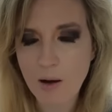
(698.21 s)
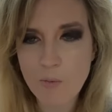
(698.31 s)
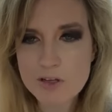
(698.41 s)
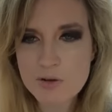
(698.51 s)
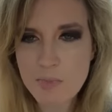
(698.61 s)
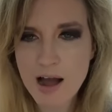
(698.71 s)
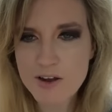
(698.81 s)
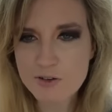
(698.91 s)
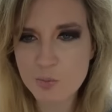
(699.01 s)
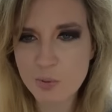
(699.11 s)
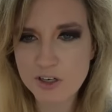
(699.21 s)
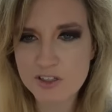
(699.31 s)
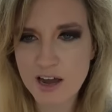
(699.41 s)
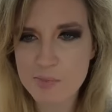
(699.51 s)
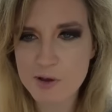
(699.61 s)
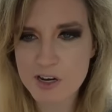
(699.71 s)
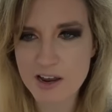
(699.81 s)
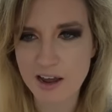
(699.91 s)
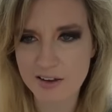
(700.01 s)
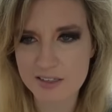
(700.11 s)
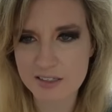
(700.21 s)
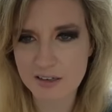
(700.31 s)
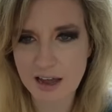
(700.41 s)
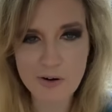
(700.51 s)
What's a Myers Briggs type index?